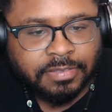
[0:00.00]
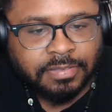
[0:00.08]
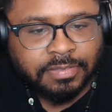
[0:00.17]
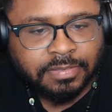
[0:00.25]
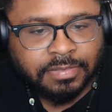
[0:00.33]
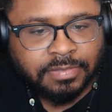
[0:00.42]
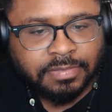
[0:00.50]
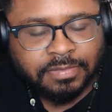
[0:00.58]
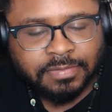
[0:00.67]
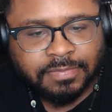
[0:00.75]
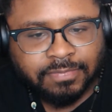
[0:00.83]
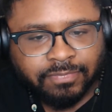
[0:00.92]

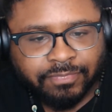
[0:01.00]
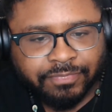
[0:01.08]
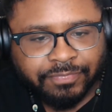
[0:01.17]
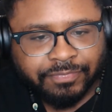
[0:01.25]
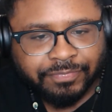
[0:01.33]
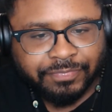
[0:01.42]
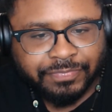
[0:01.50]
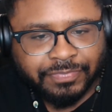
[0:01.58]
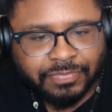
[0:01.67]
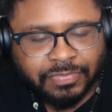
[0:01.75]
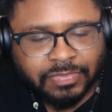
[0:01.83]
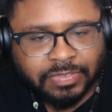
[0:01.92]

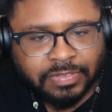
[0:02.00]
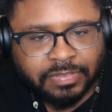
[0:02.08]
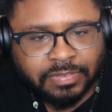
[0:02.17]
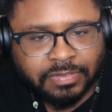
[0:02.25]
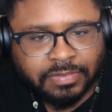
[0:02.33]
[no speech]